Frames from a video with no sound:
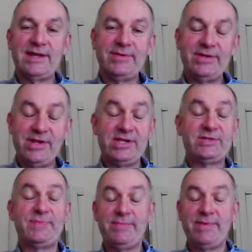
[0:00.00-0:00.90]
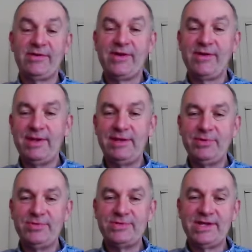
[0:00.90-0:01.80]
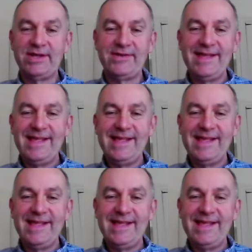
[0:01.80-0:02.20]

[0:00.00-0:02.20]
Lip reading: I'm a nurse by background many moons ago,